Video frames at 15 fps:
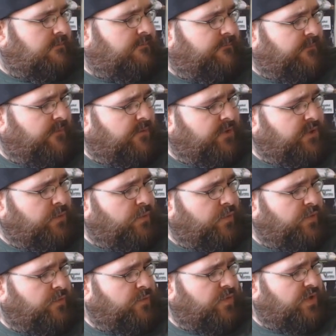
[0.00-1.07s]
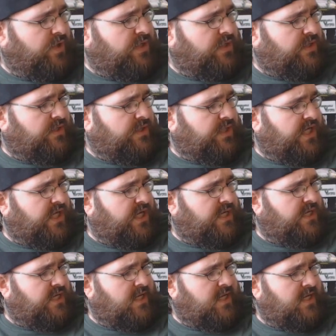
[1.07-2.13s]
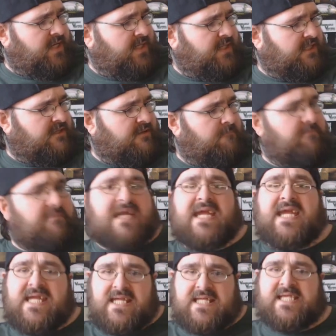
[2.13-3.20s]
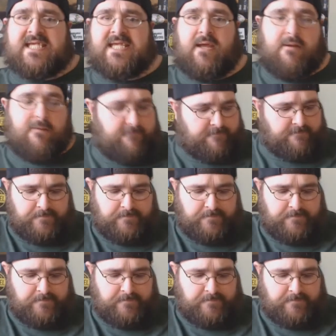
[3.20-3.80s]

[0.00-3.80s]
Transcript: the first one we're going to look at is the pizza.